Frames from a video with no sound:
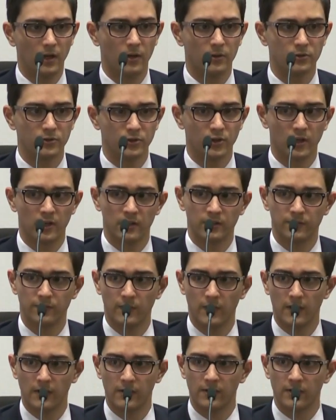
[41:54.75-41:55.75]
I was trying to
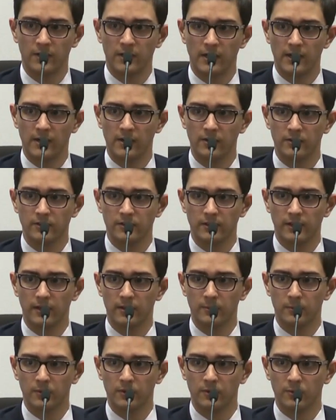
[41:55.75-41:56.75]
fire in the air to get
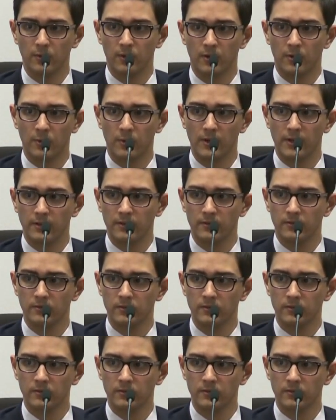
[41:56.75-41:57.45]
him to run away.